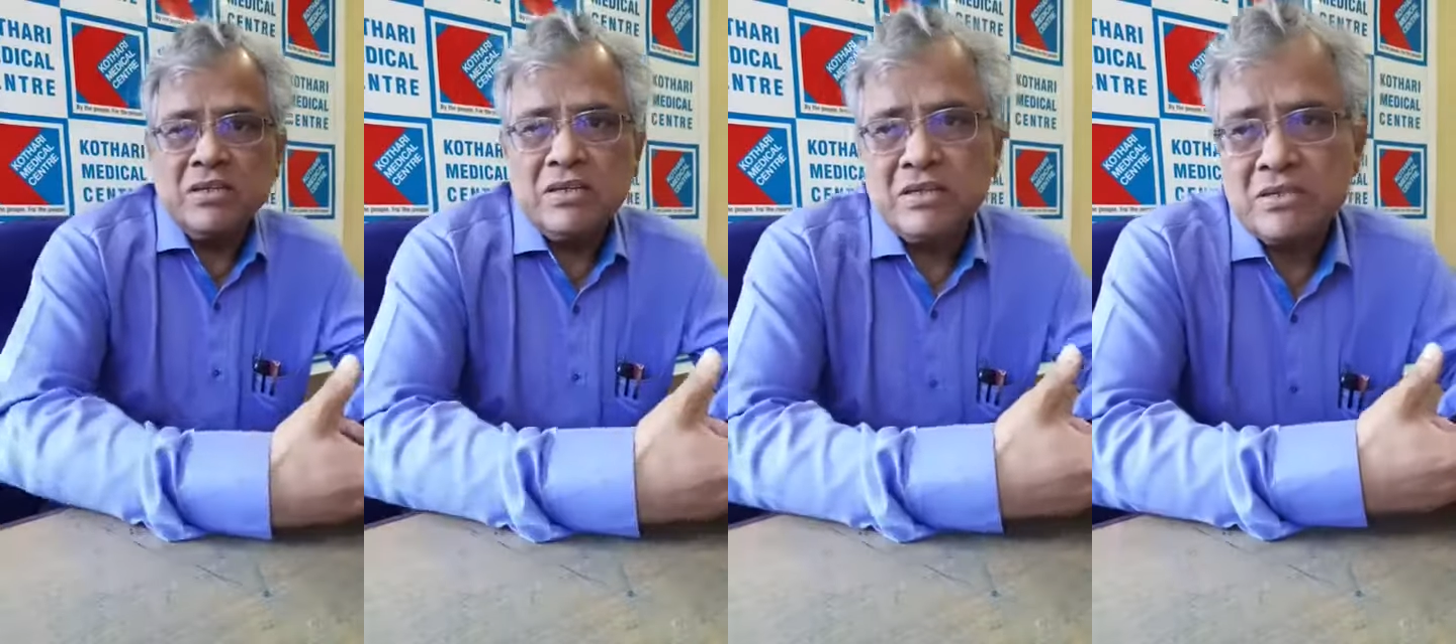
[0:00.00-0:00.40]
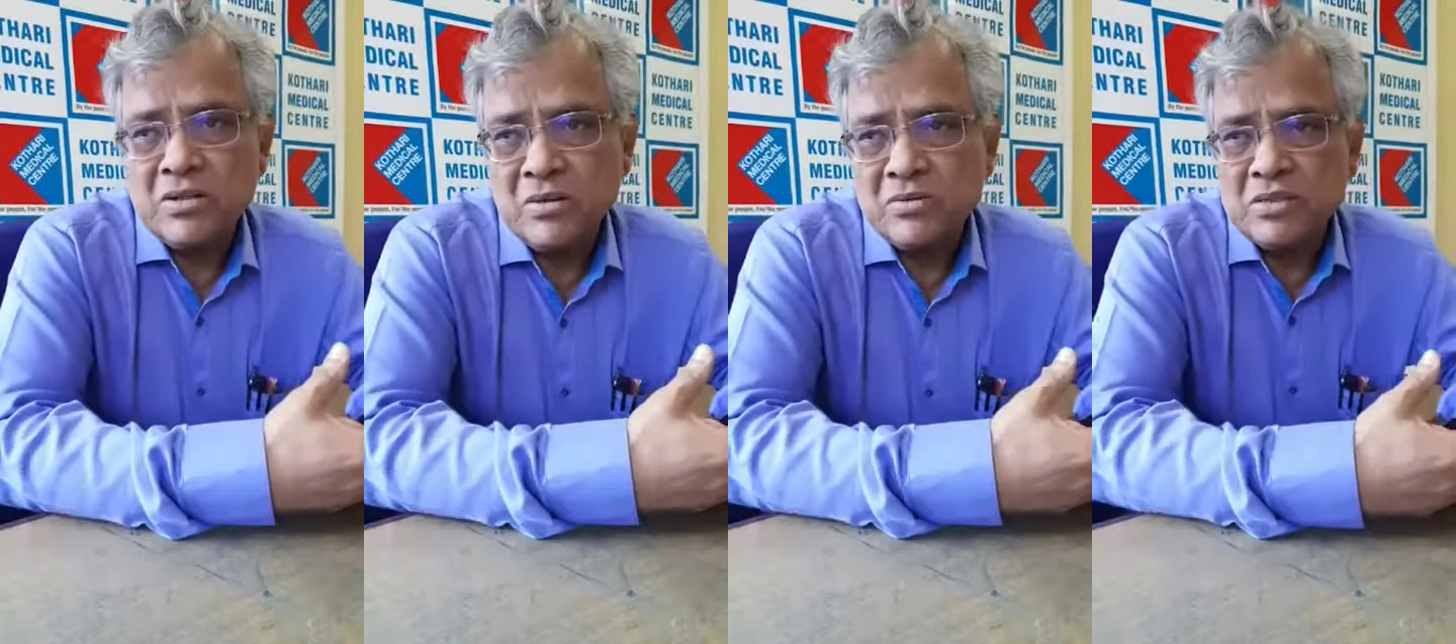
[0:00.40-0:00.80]
it is
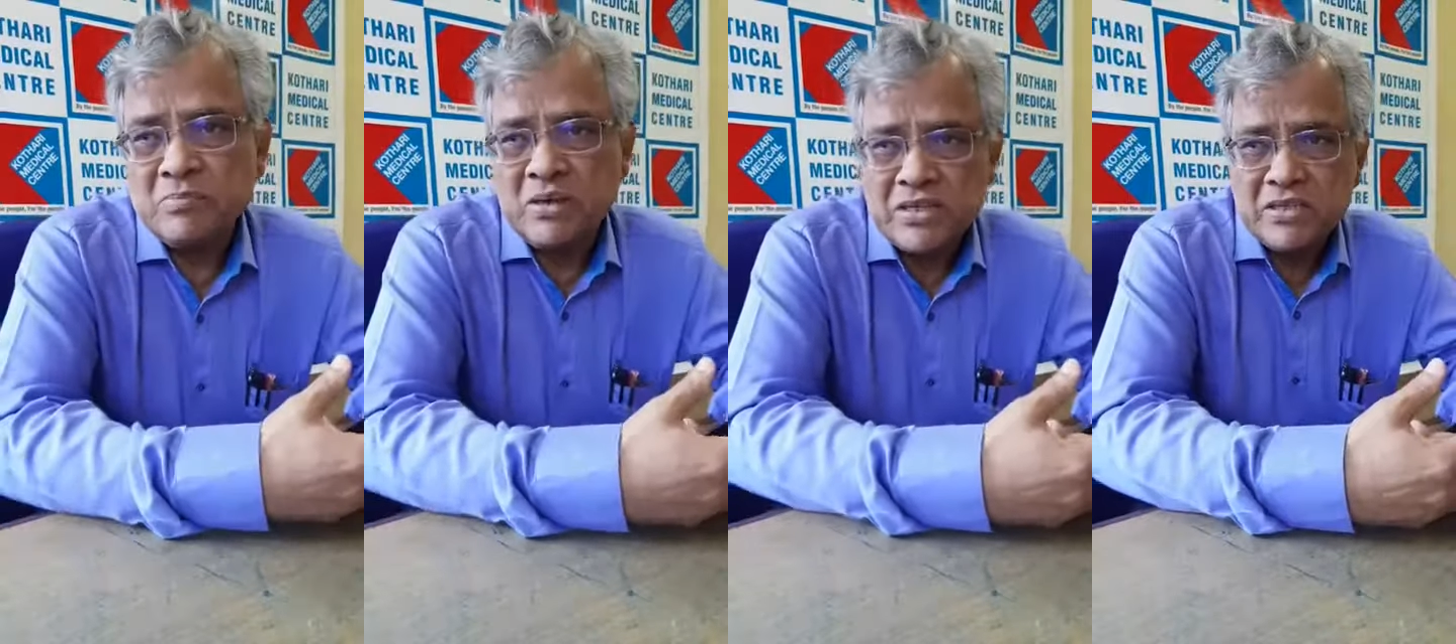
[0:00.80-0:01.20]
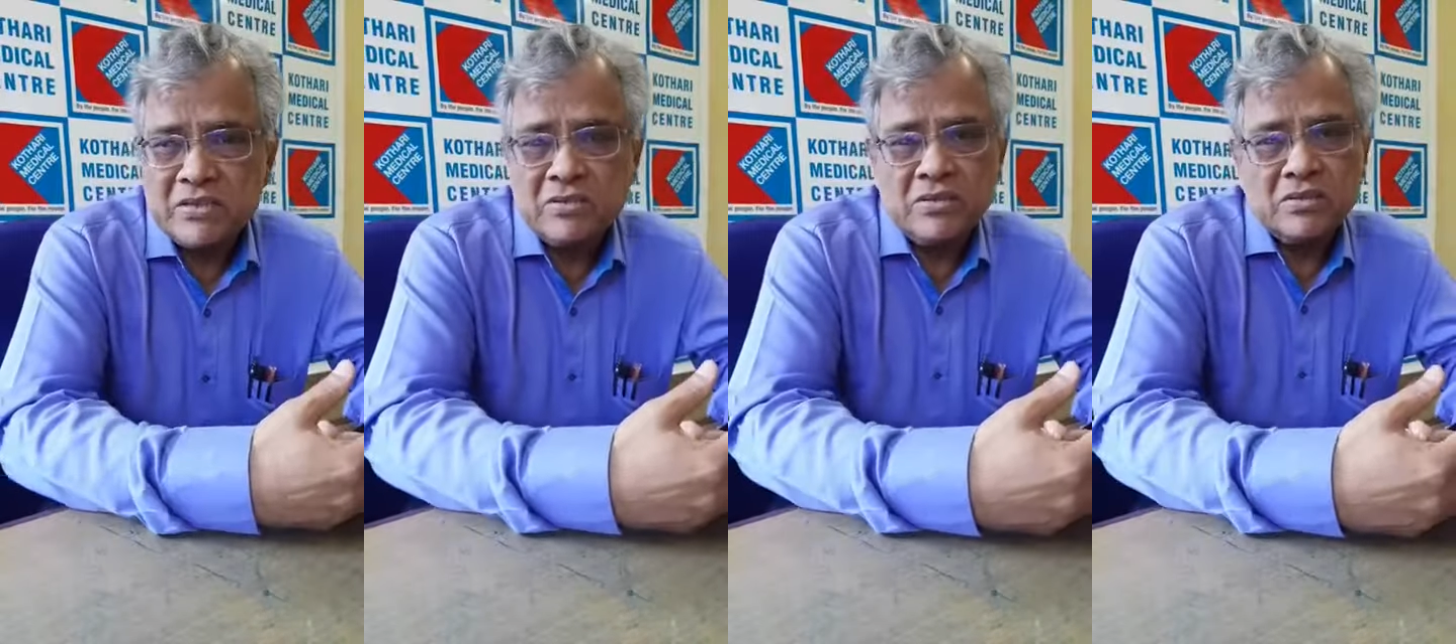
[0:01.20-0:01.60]
always better
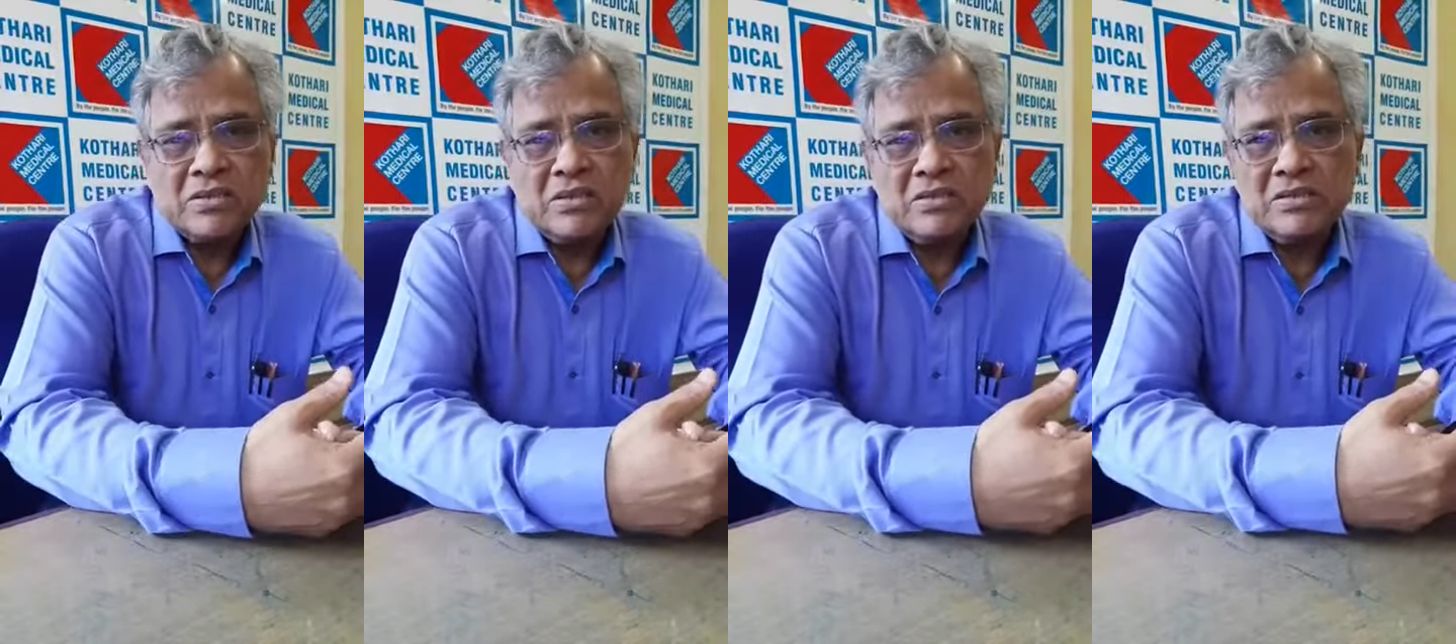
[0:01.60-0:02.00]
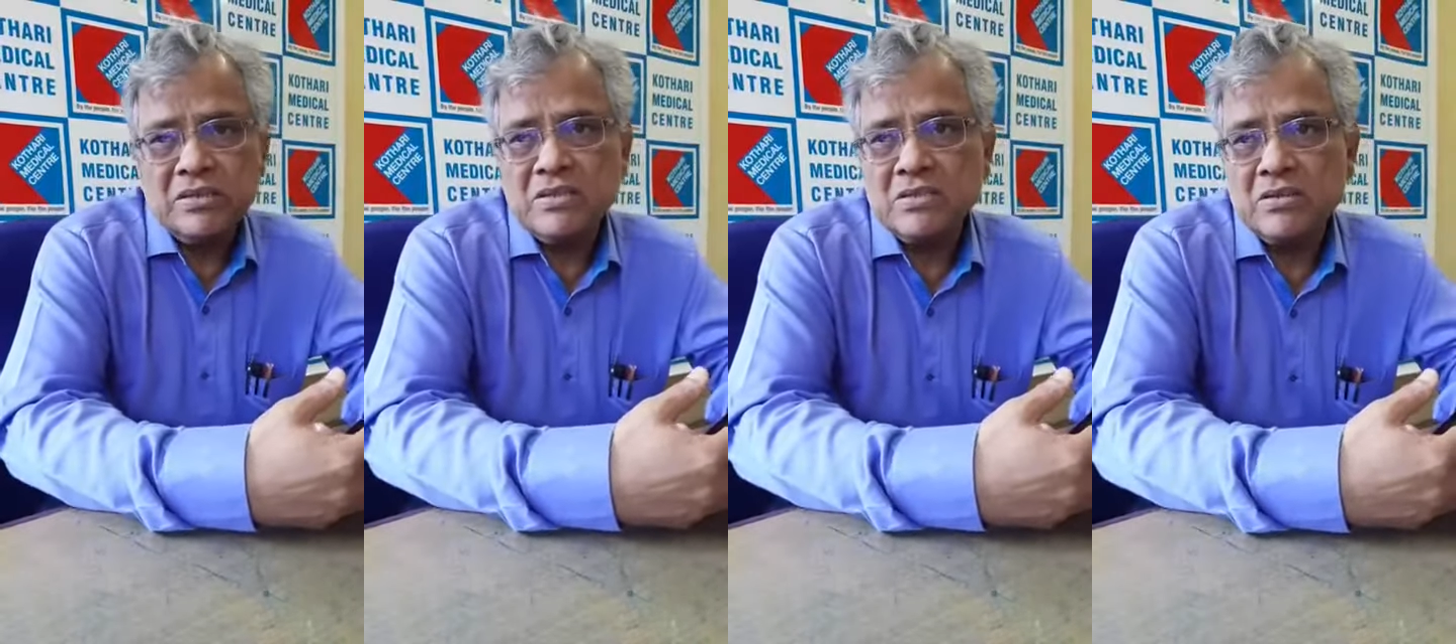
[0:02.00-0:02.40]
to consult
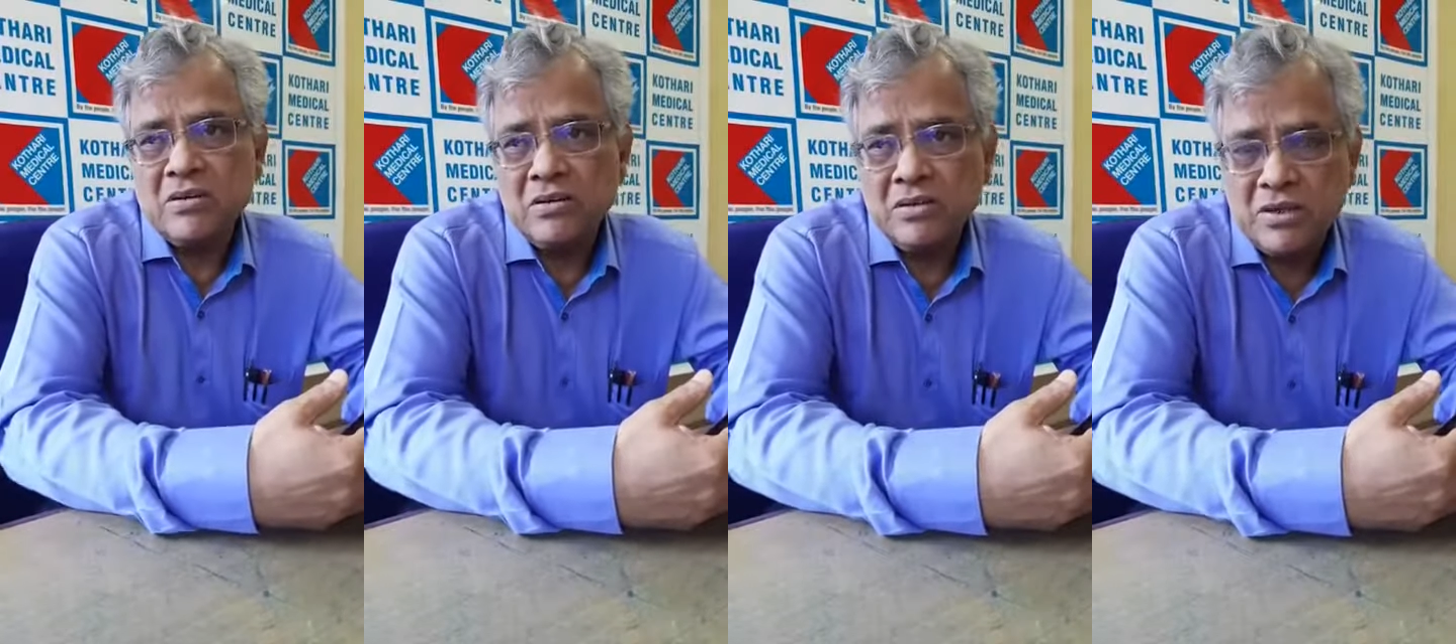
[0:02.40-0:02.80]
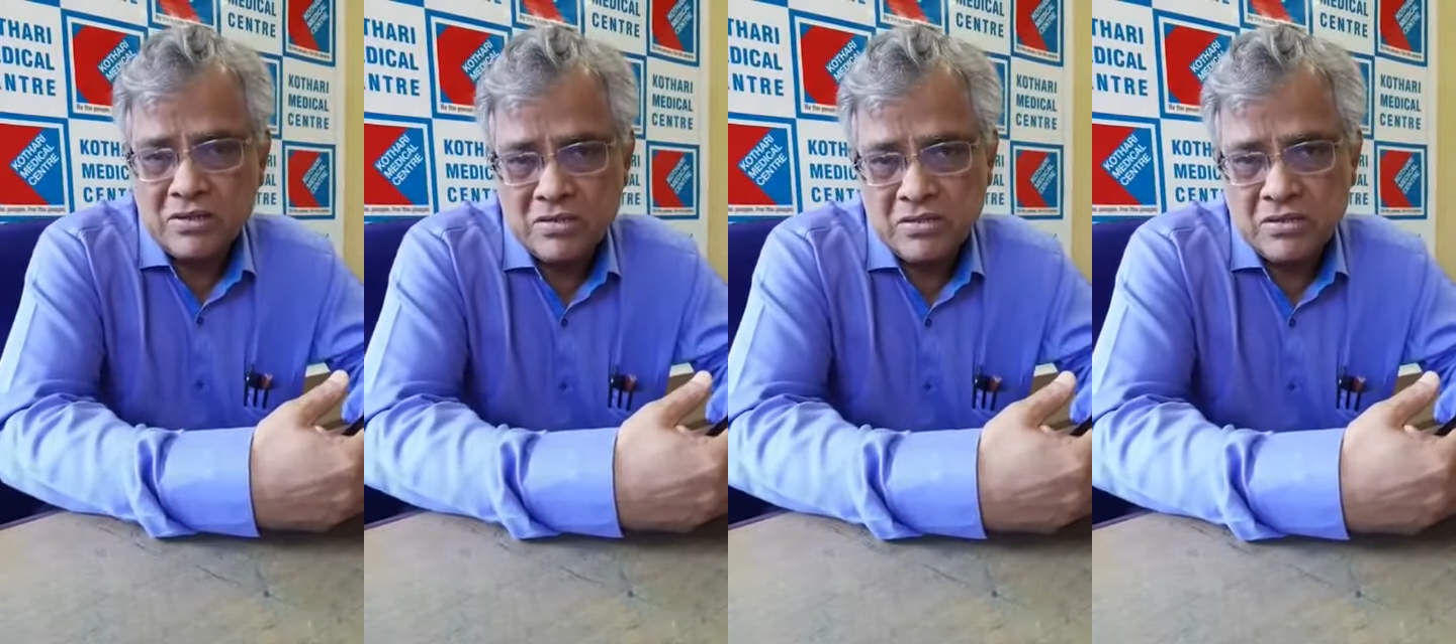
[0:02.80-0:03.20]
his or her
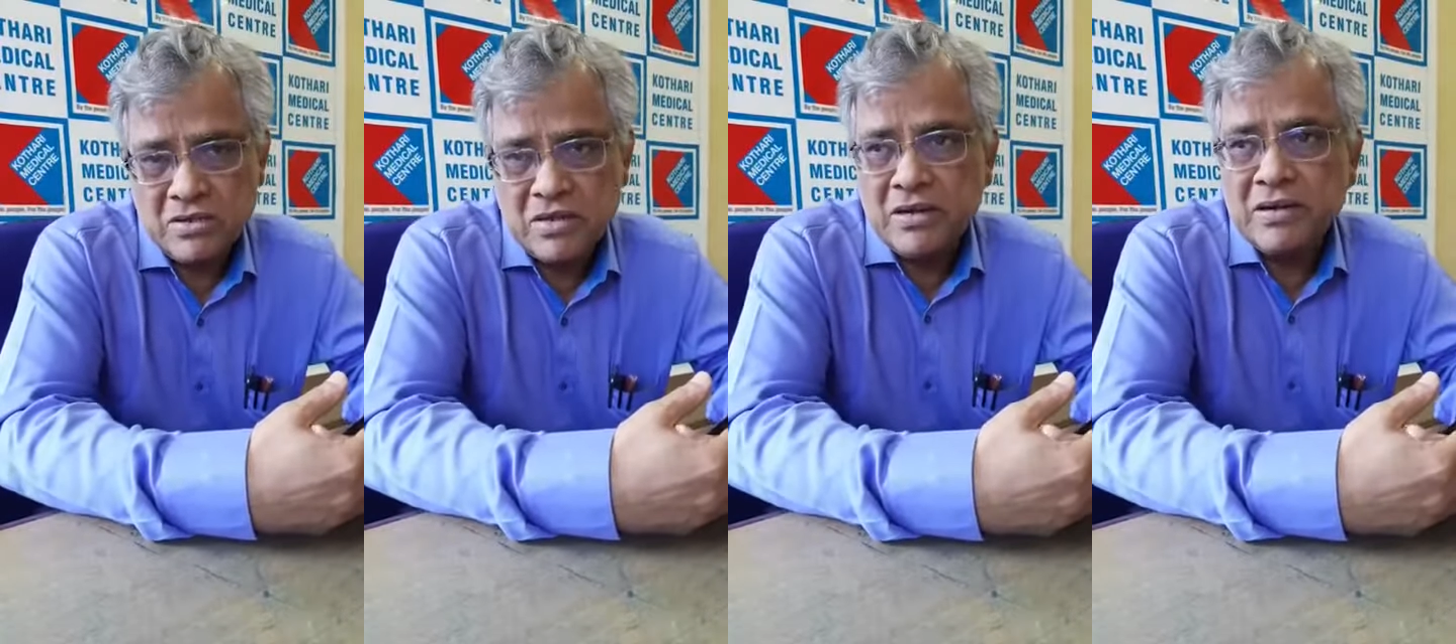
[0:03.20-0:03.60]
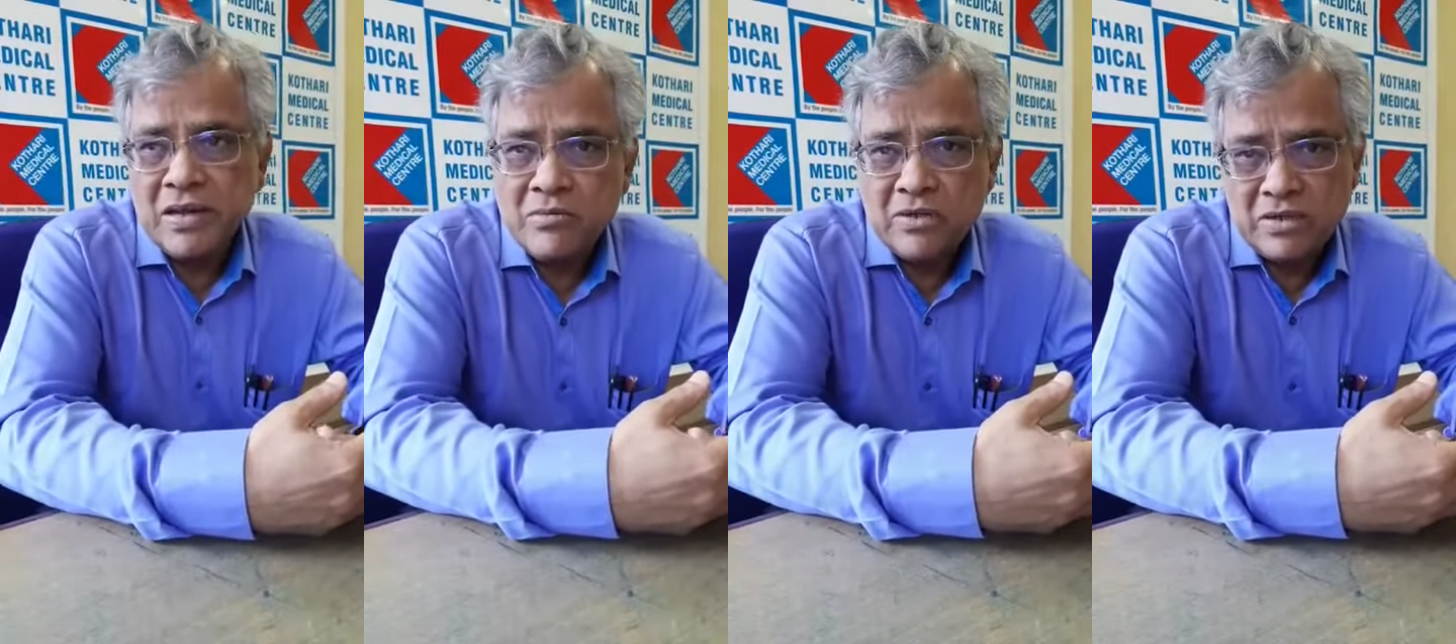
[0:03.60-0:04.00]
doctor
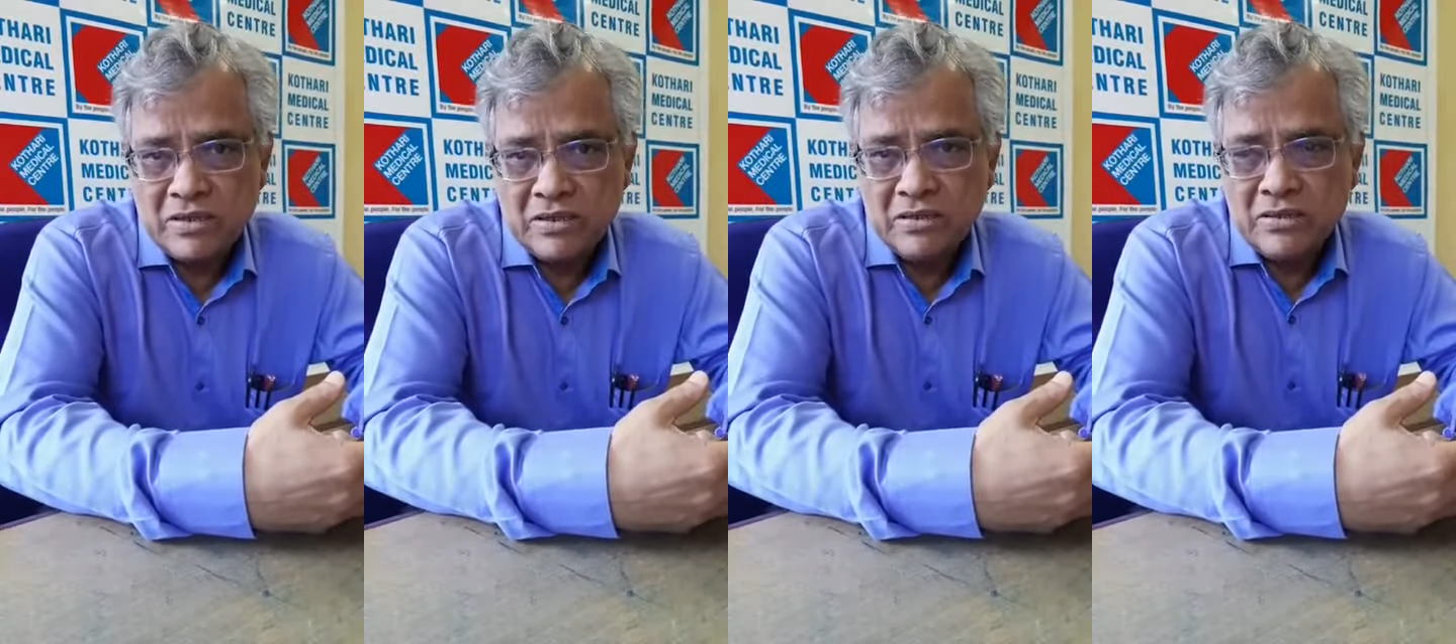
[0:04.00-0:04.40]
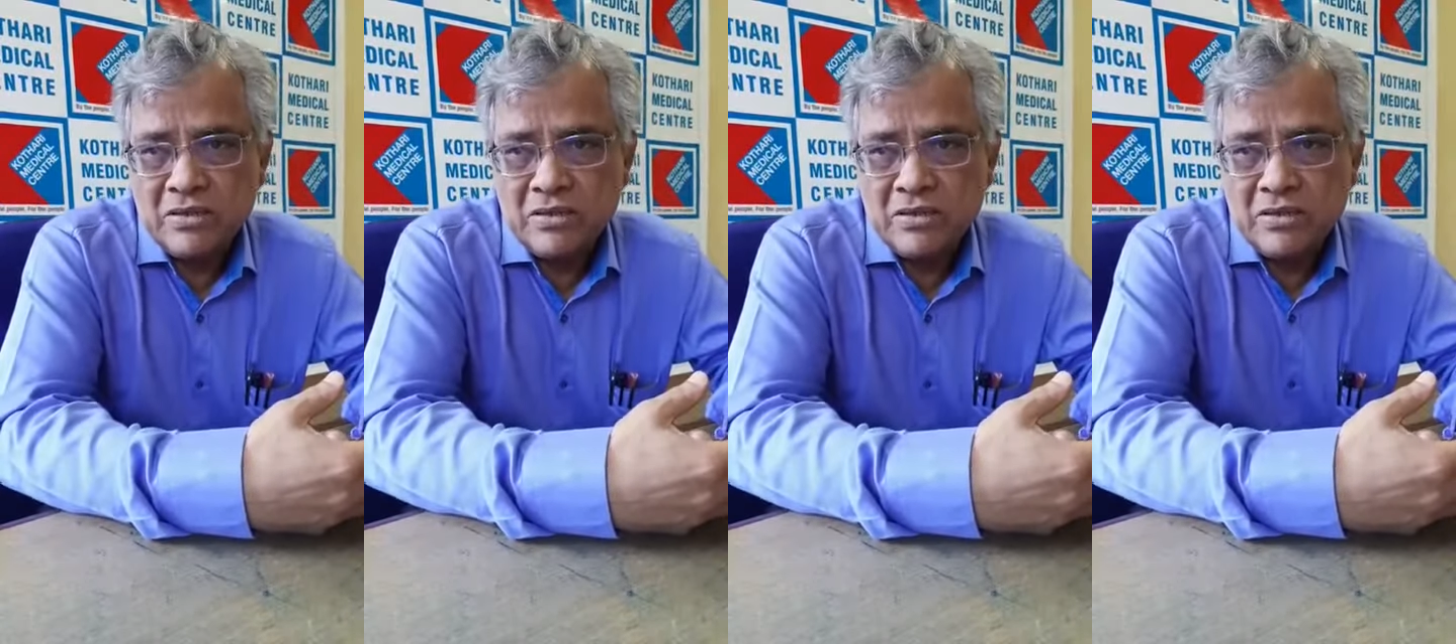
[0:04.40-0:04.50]
regularly